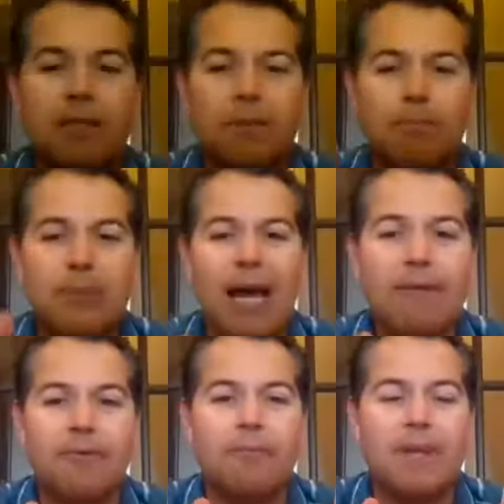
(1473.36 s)
the
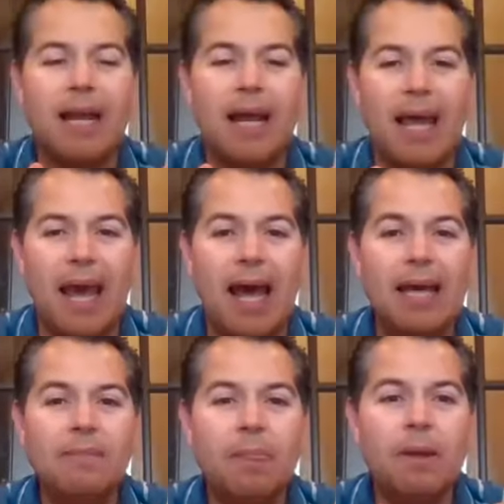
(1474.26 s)
platform that I
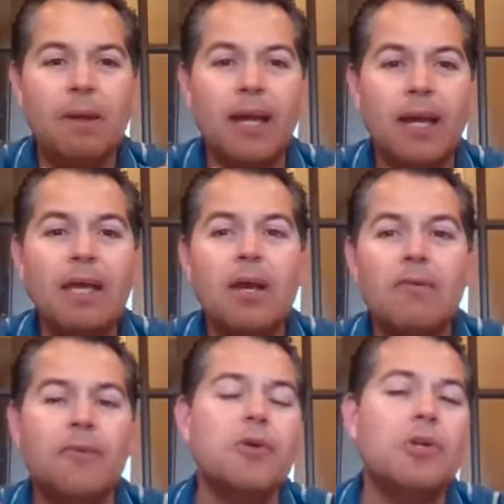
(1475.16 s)
had, okay,
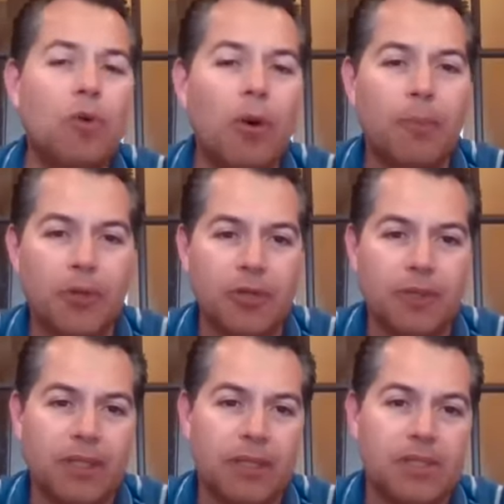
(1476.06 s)
for new
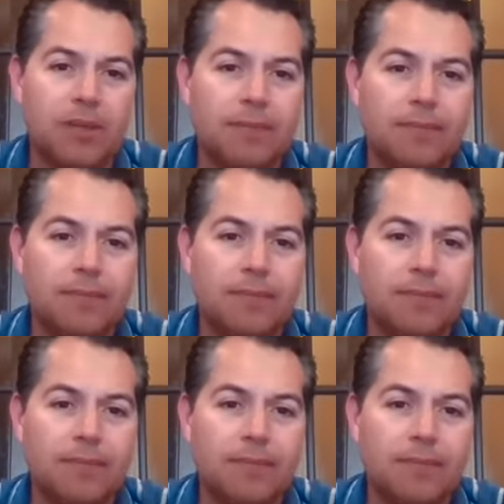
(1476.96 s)
opportunities.